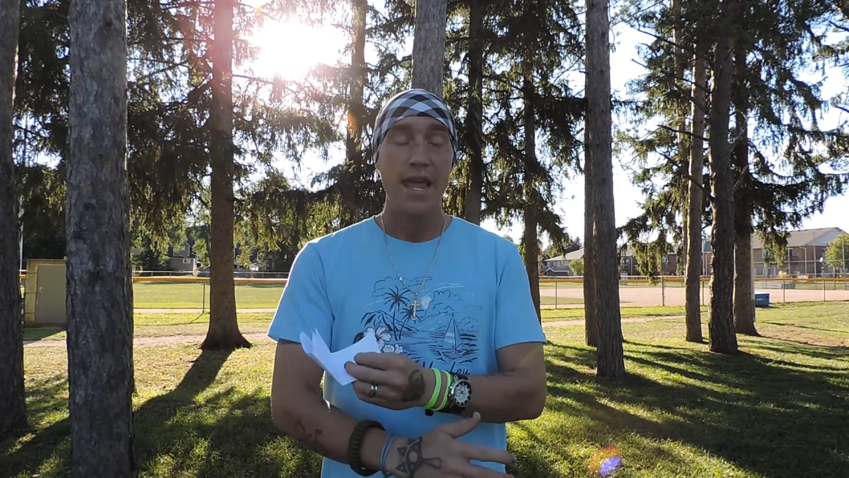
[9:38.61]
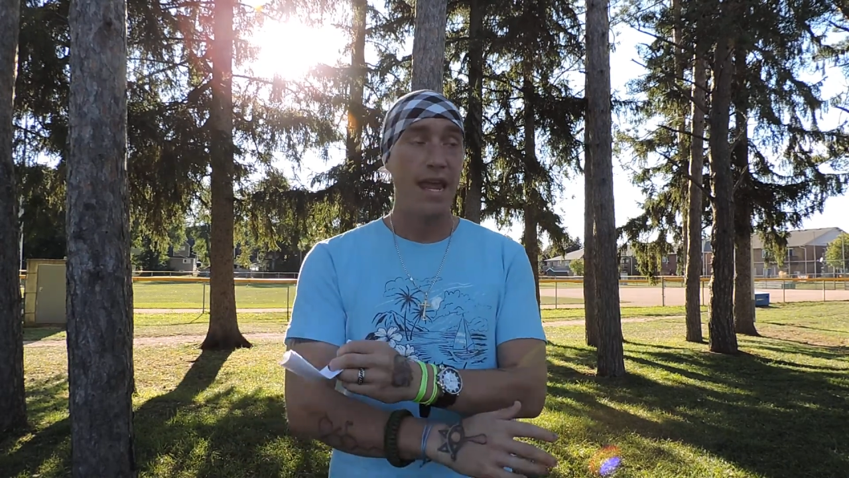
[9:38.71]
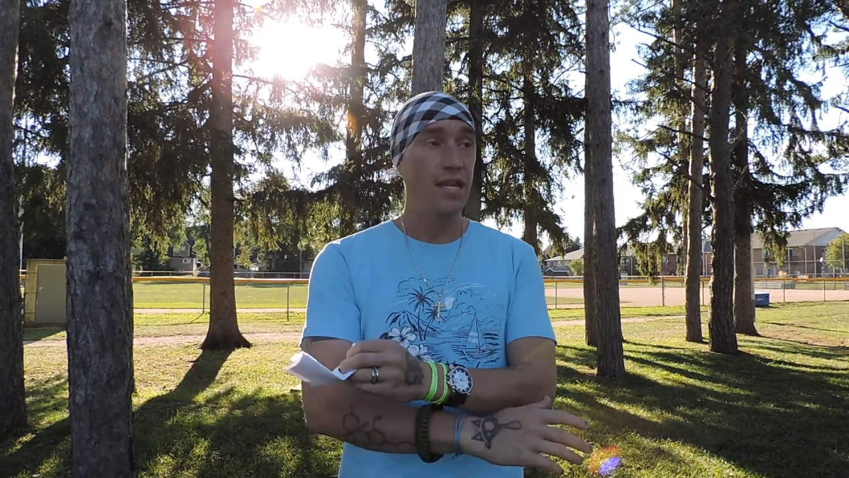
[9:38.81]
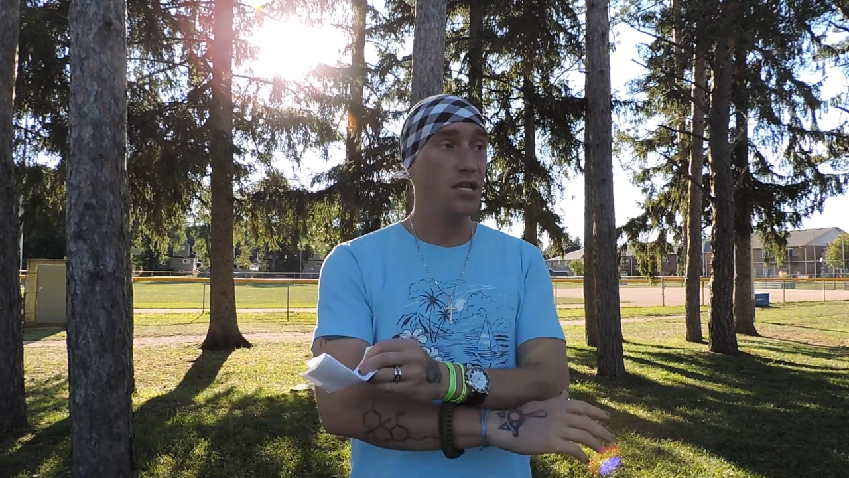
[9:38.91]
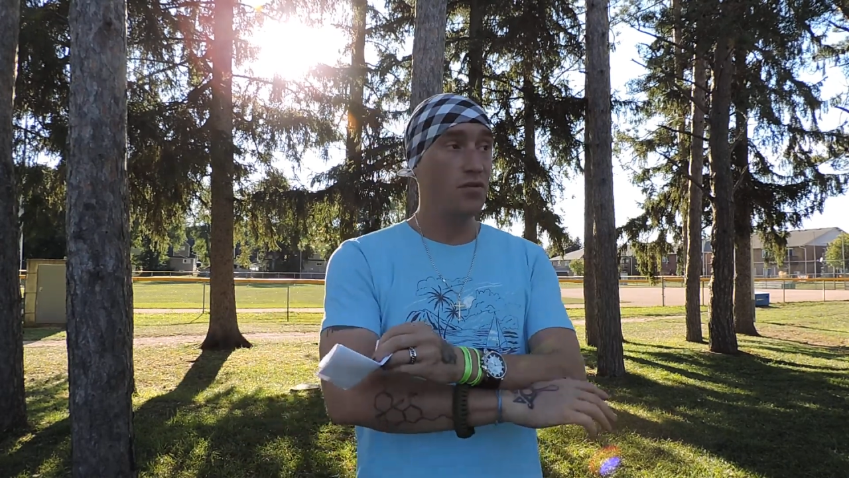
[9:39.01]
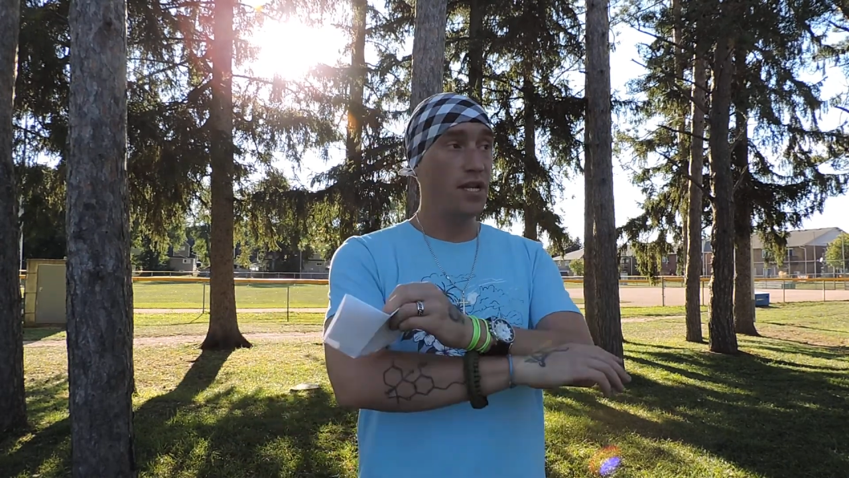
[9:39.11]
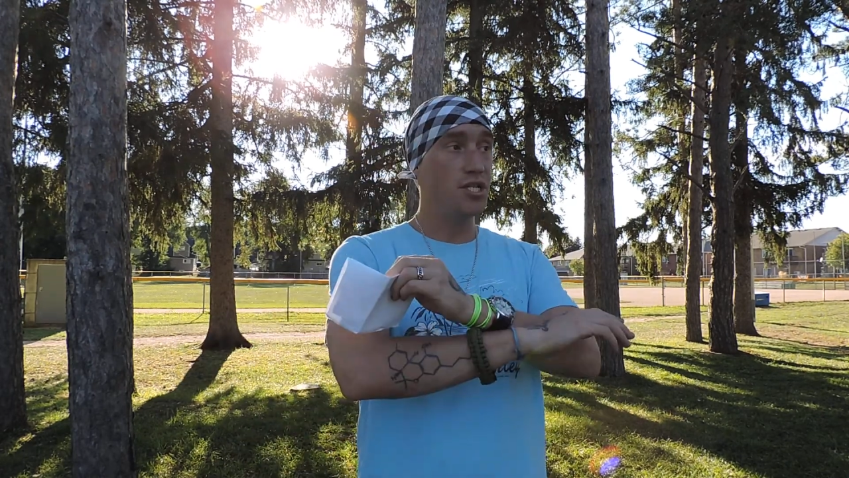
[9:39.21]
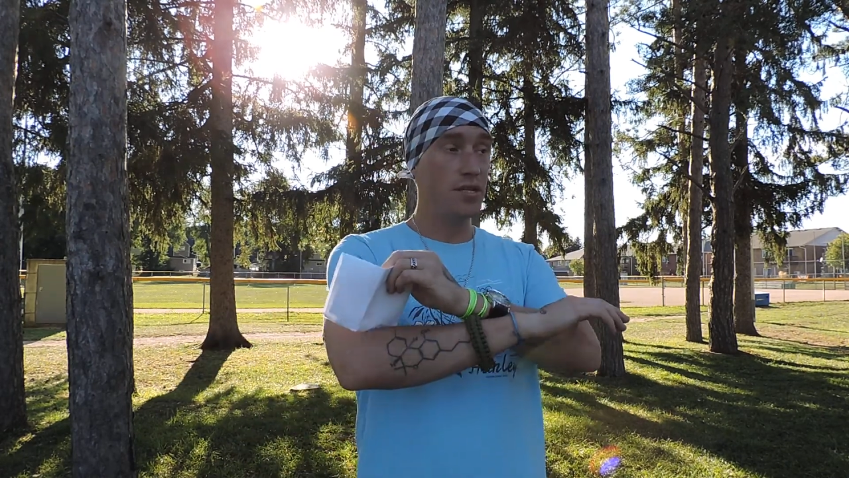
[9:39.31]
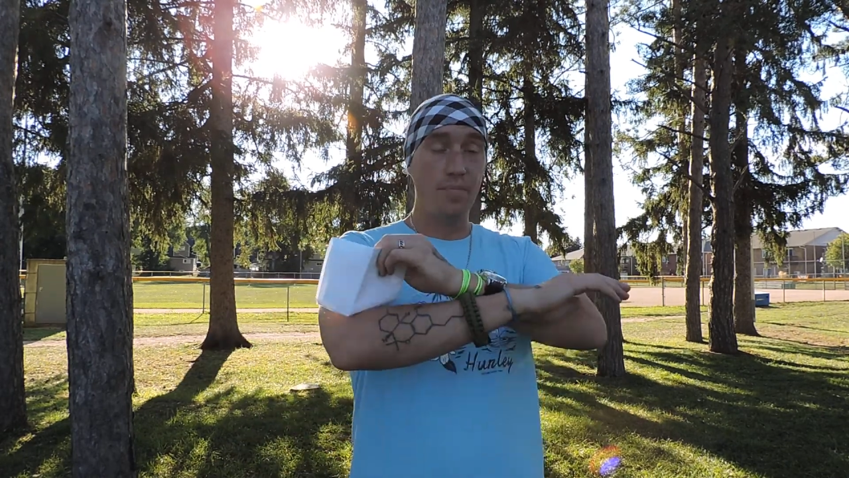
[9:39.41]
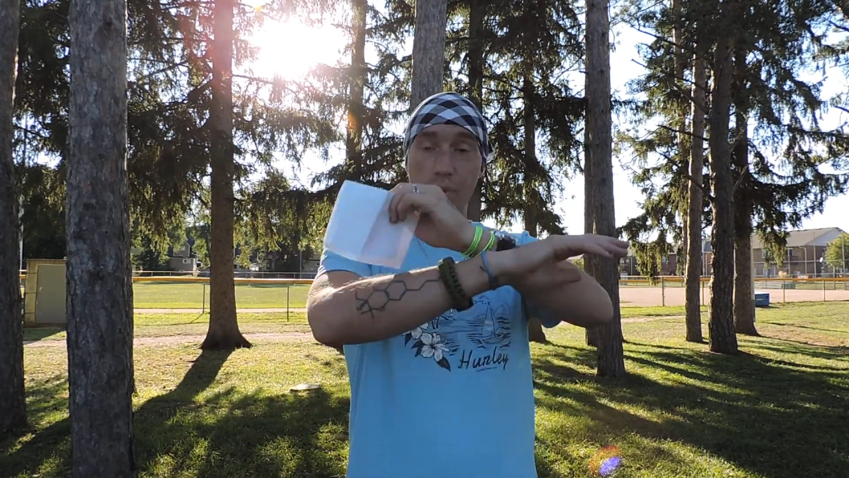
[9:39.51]
and you can
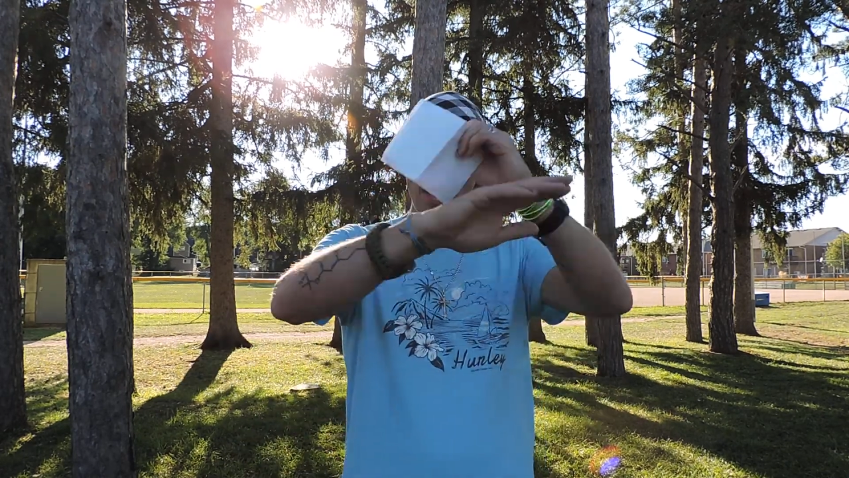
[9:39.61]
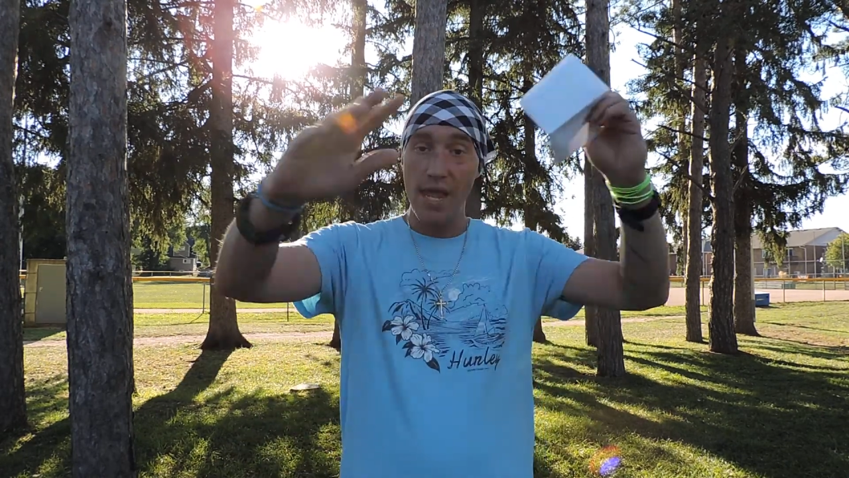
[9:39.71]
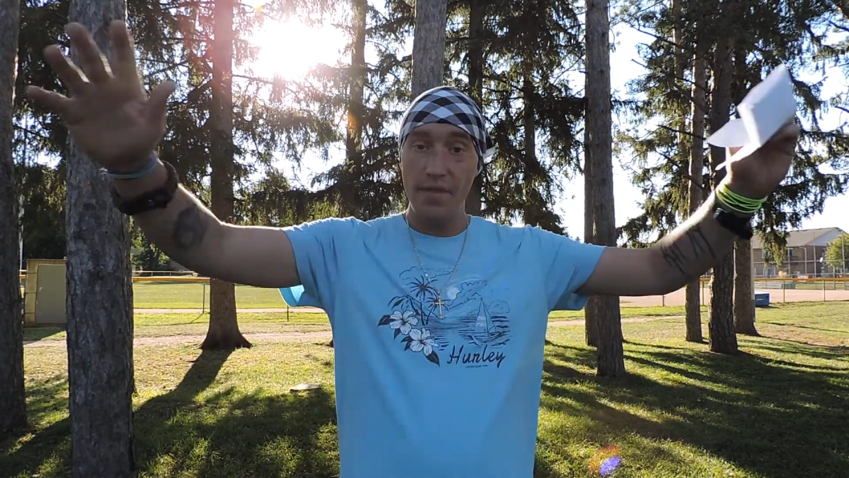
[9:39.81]
just play